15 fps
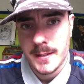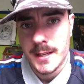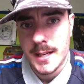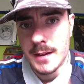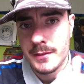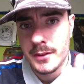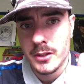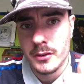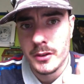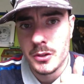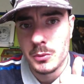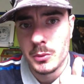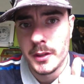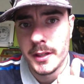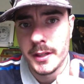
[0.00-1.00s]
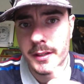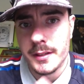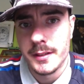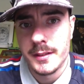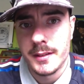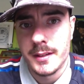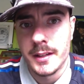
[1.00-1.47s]
Have a nice week,
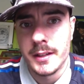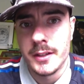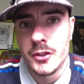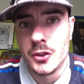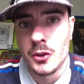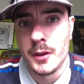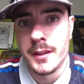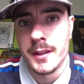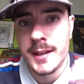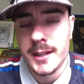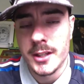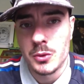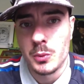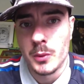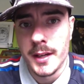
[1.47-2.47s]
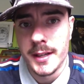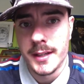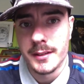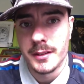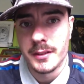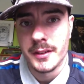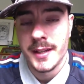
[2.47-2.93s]
and enjoy the next
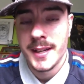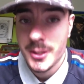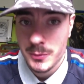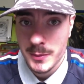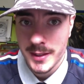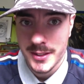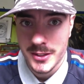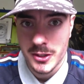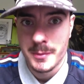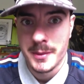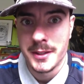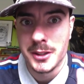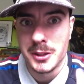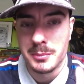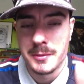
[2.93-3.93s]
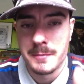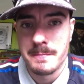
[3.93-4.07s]
week, or the next week that's coming up,